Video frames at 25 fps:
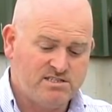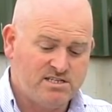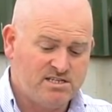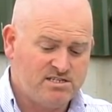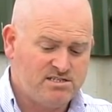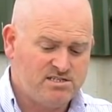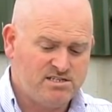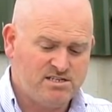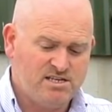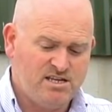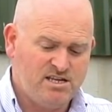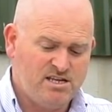
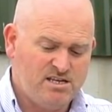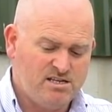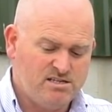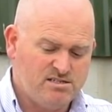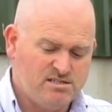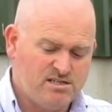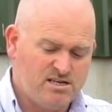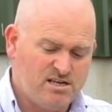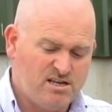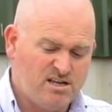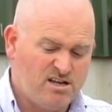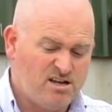This
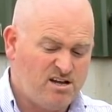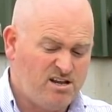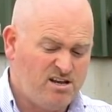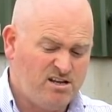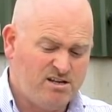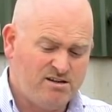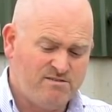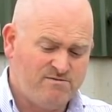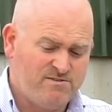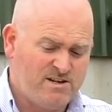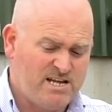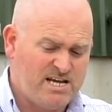is a
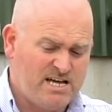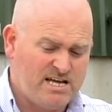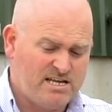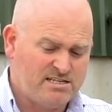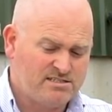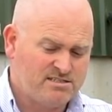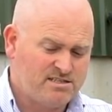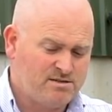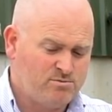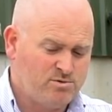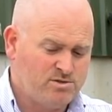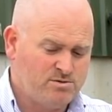conical
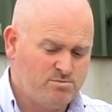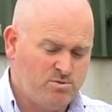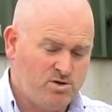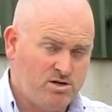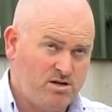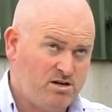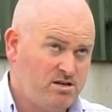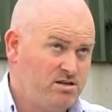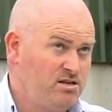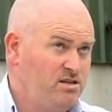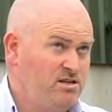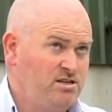flask that was
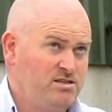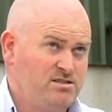bought